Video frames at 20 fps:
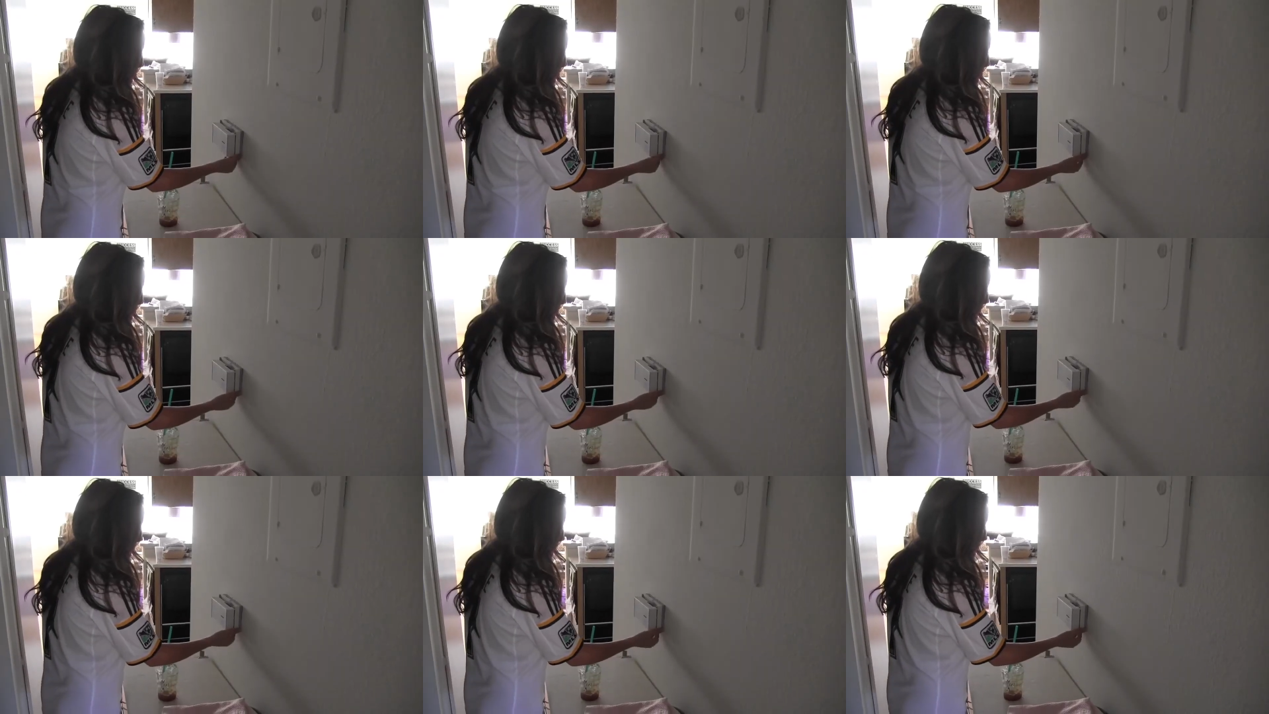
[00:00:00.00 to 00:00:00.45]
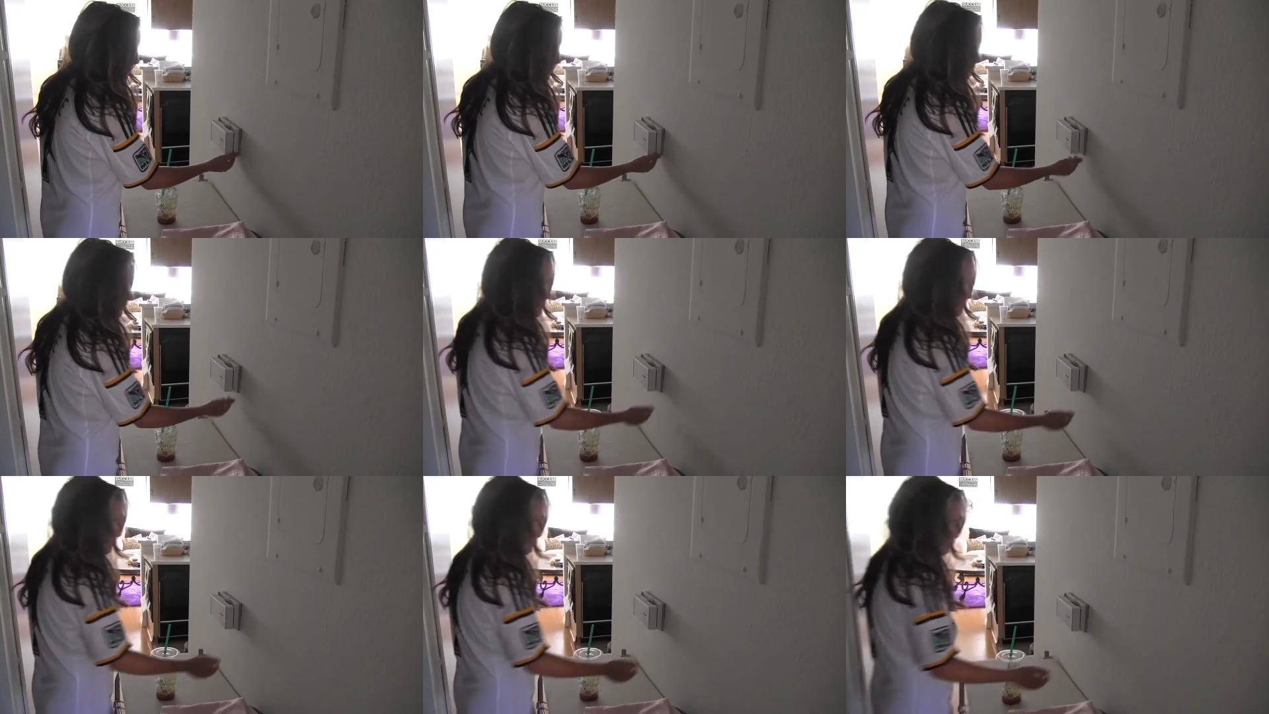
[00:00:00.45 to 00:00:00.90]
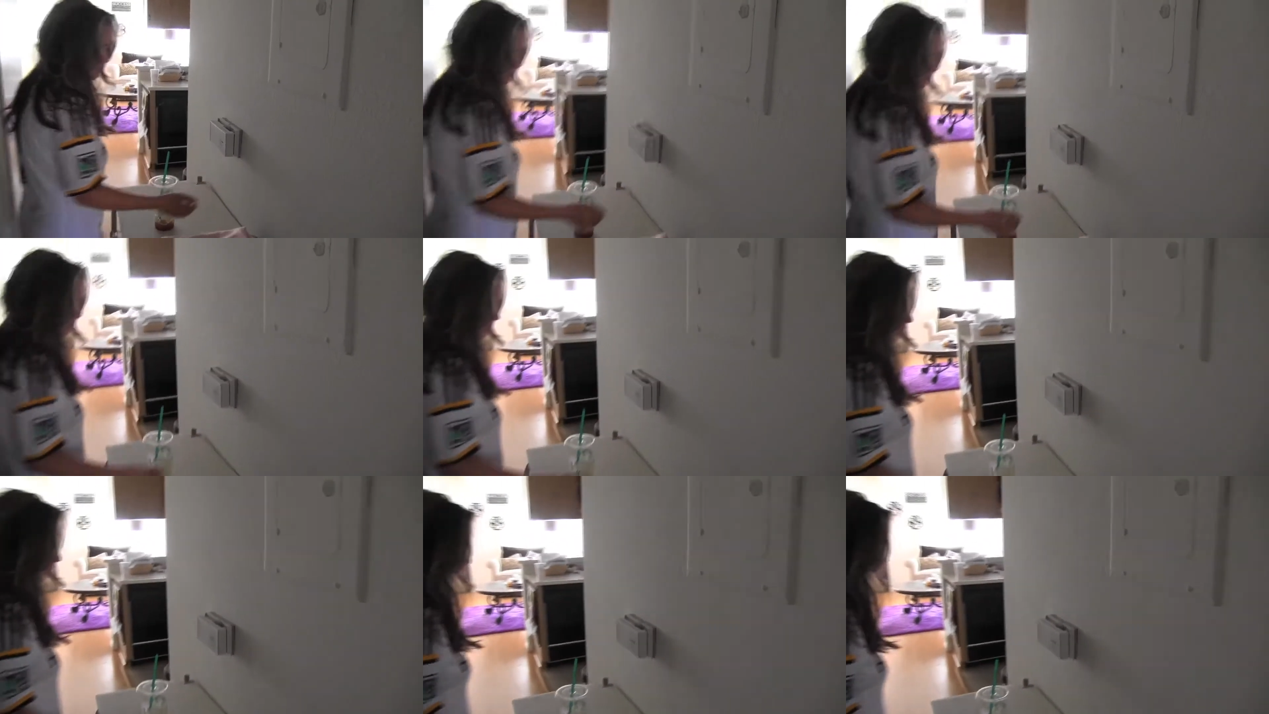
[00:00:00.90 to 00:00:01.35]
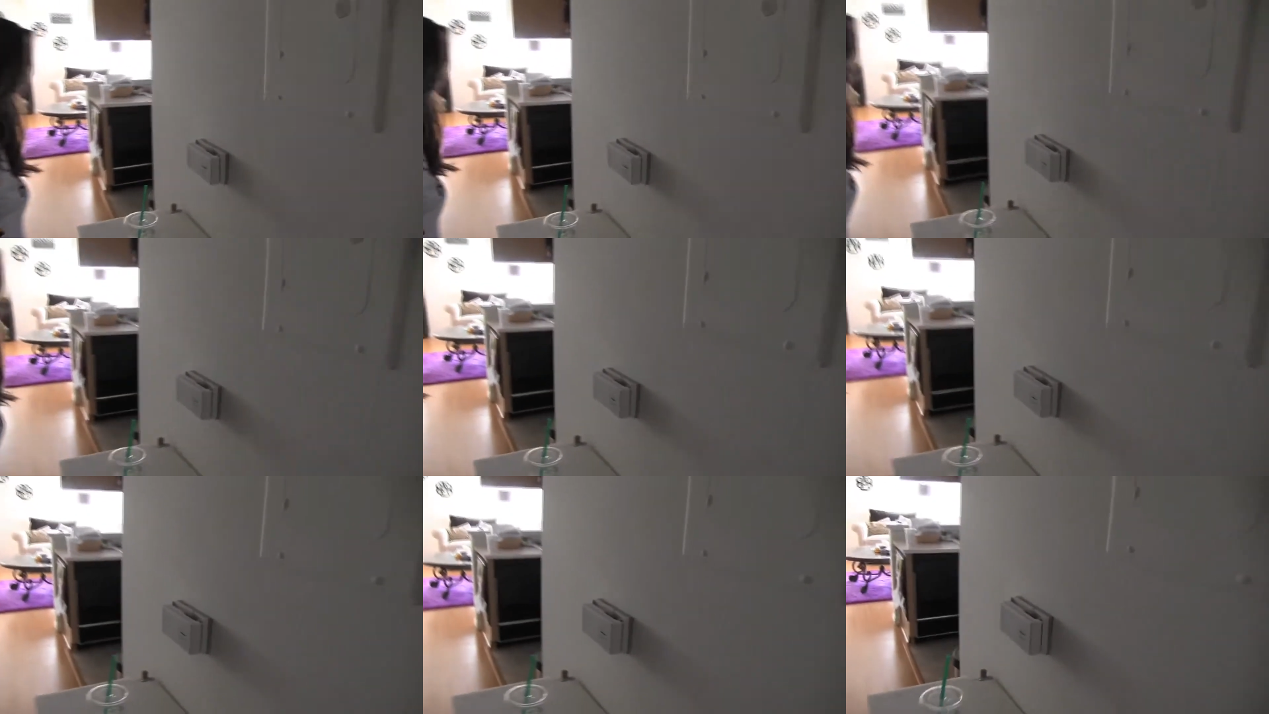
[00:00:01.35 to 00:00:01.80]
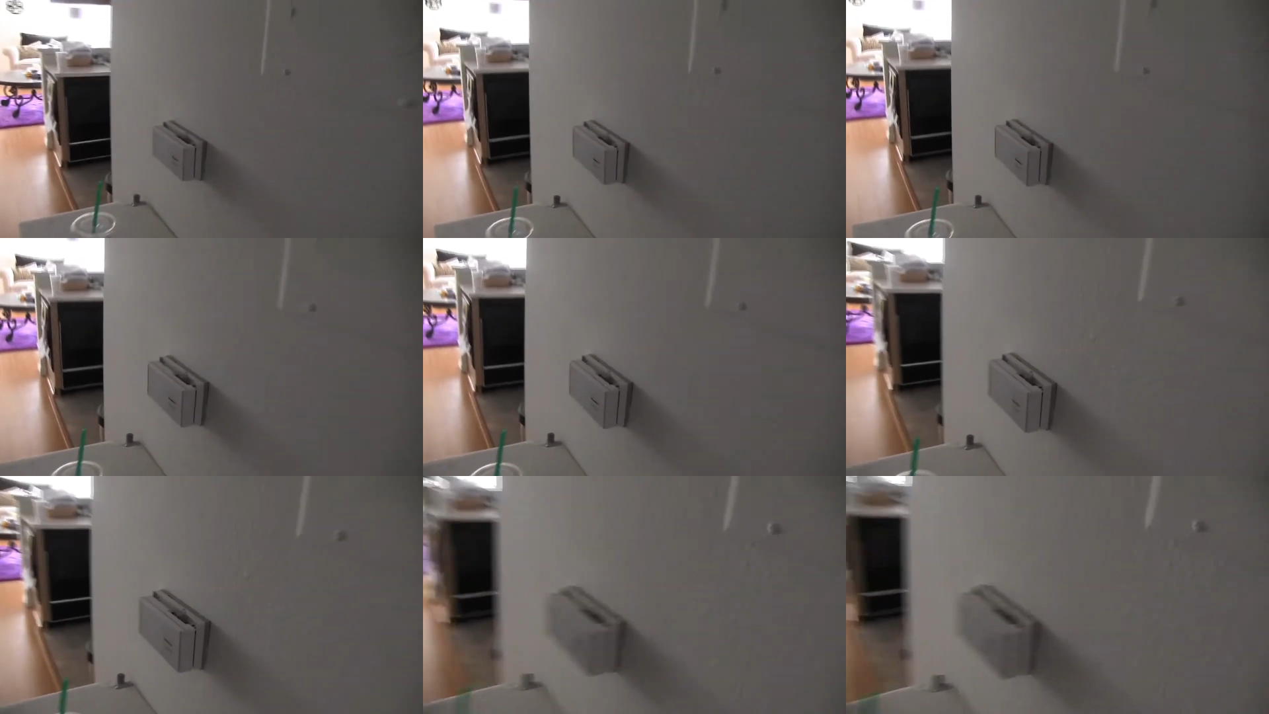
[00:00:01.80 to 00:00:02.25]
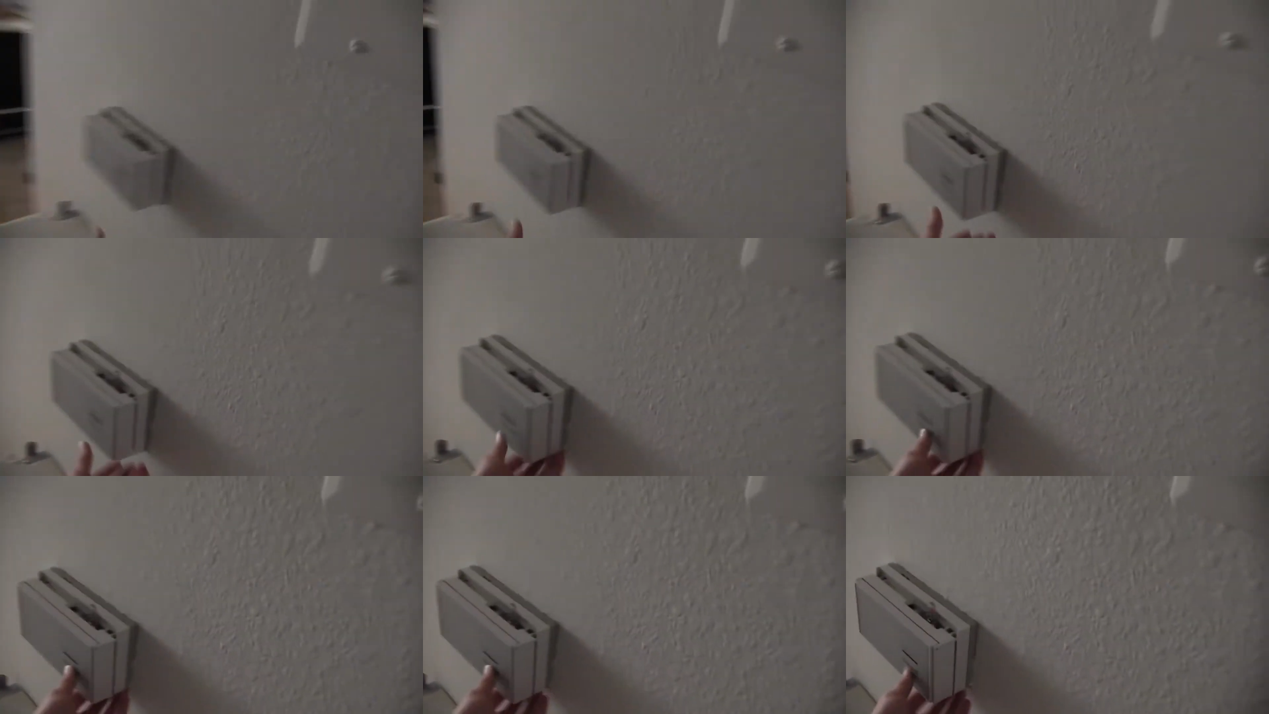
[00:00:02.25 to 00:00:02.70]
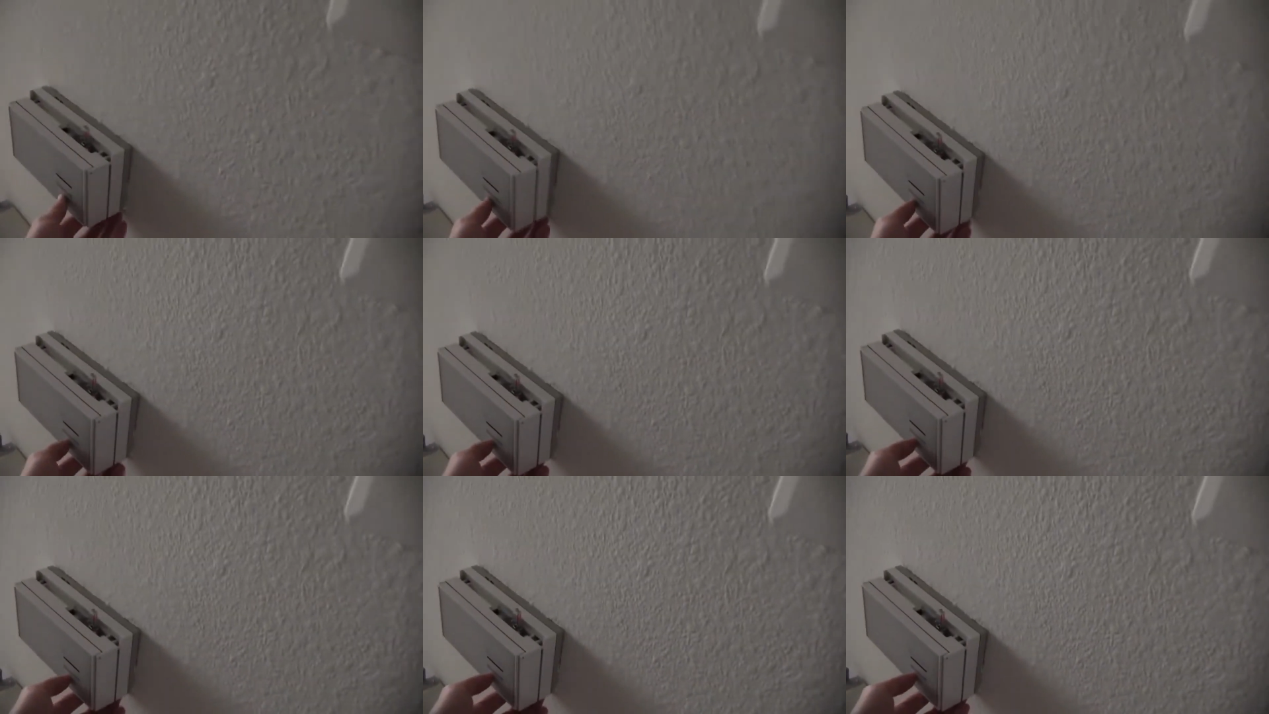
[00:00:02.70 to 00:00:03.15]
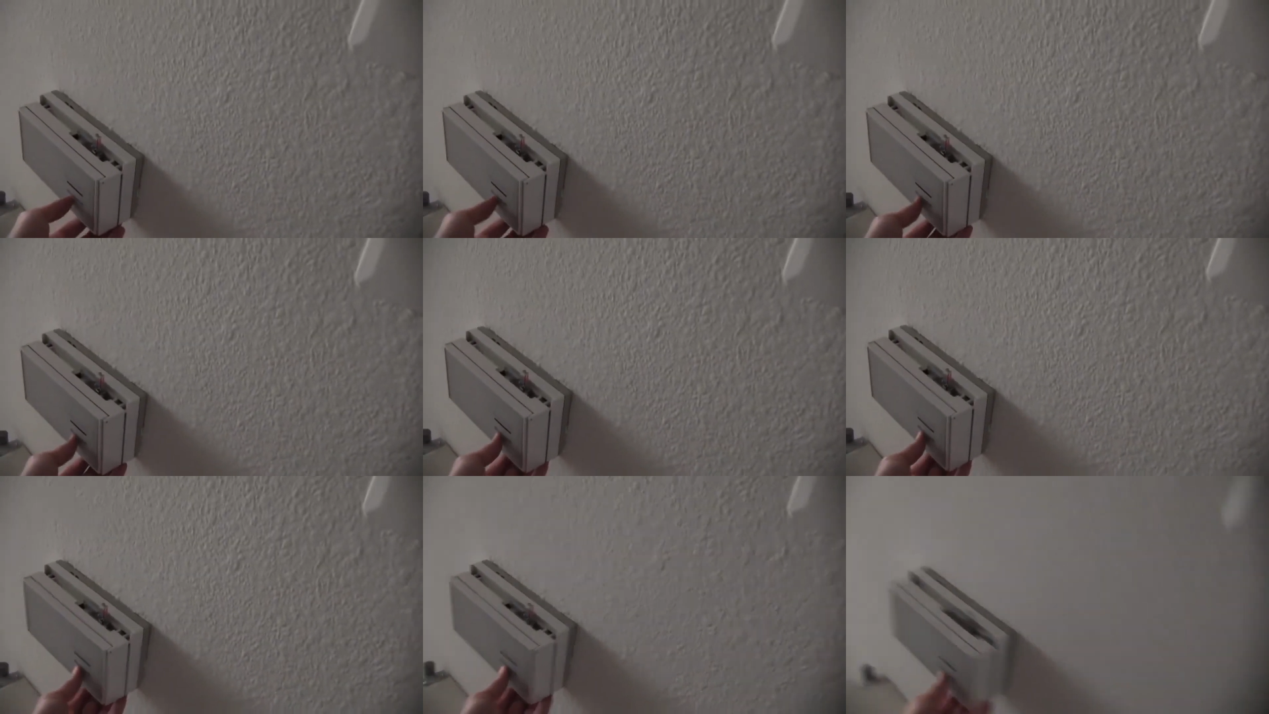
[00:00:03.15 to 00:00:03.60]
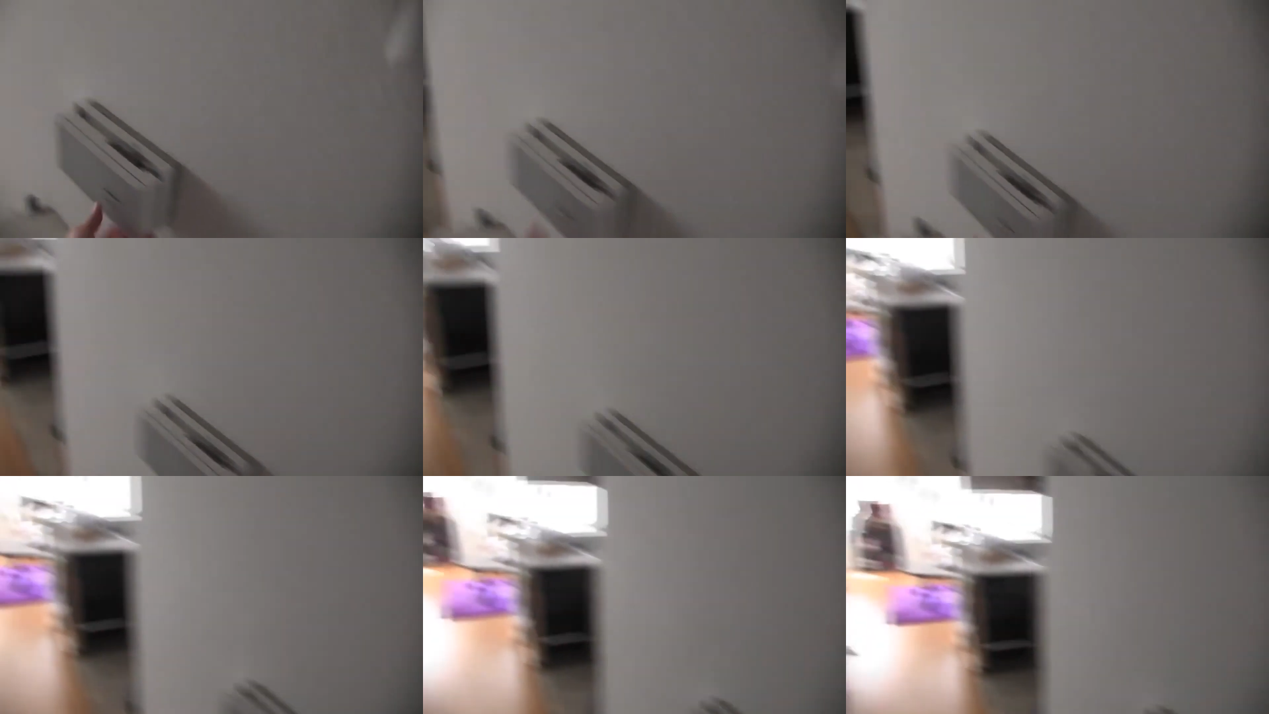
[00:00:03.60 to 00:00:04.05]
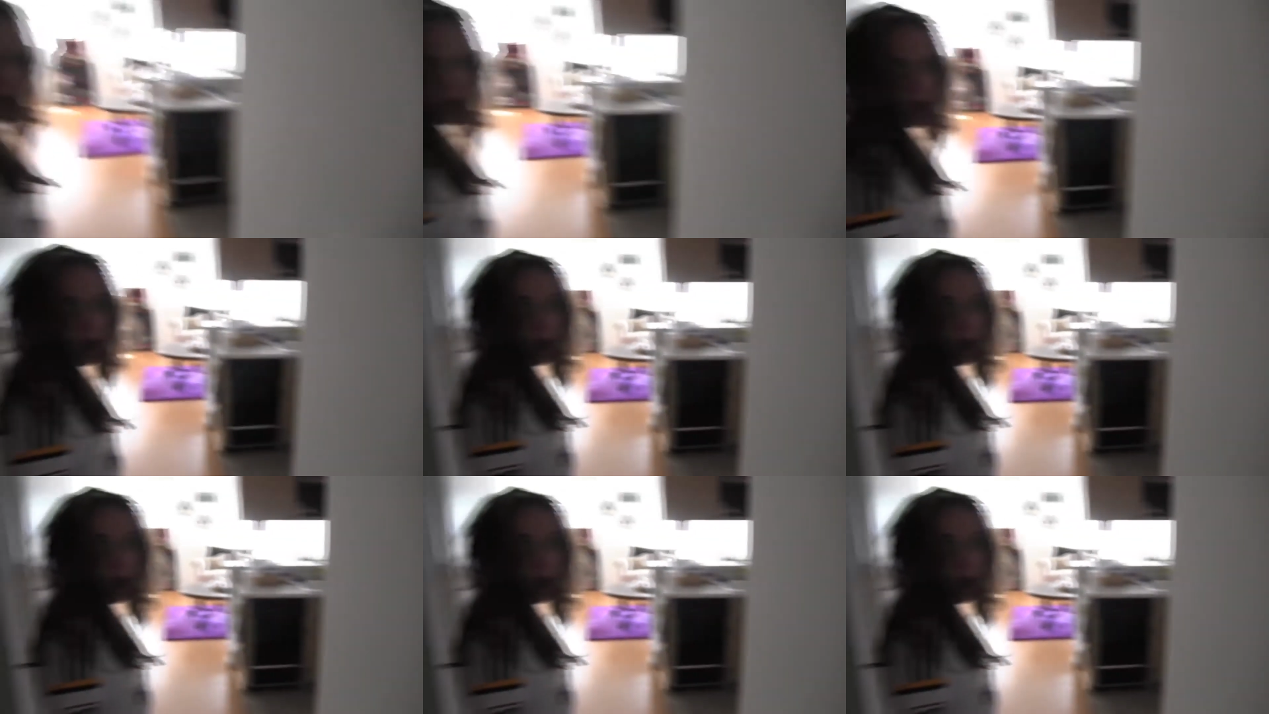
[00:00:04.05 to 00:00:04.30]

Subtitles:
Nobody's mouth can be seen.